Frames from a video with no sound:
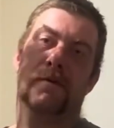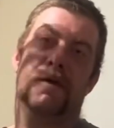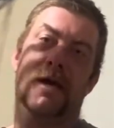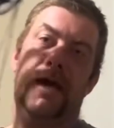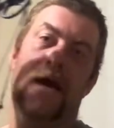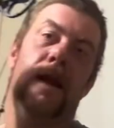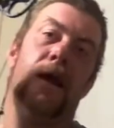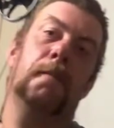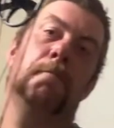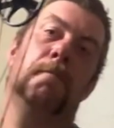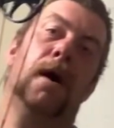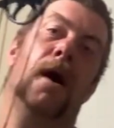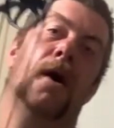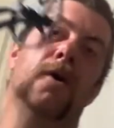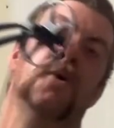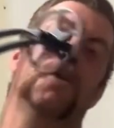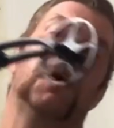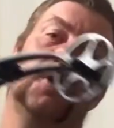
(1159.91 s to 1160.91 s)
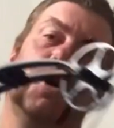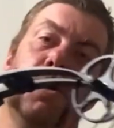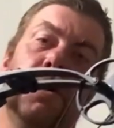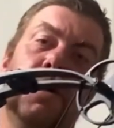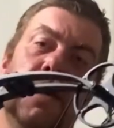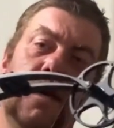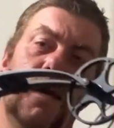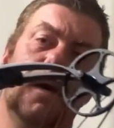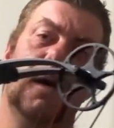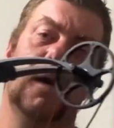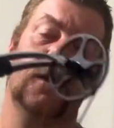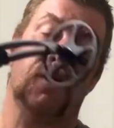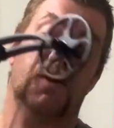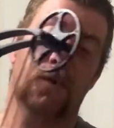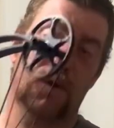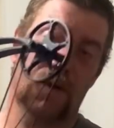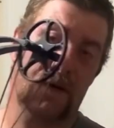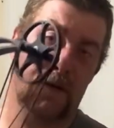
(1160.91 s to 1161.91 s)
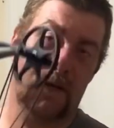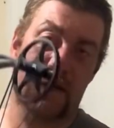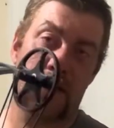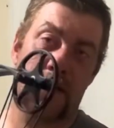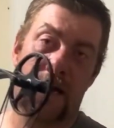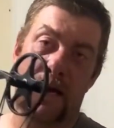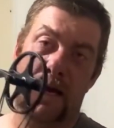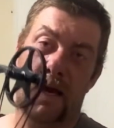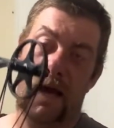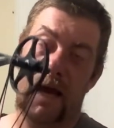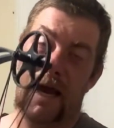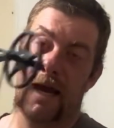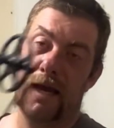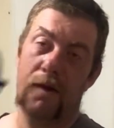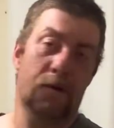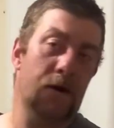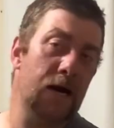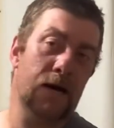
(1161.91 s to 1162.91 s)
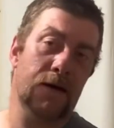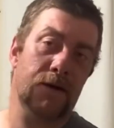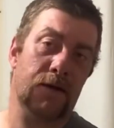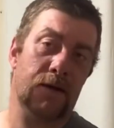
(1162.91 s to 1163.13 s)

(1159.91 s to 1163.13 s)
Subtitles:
get a bow shooting as good as anyone else.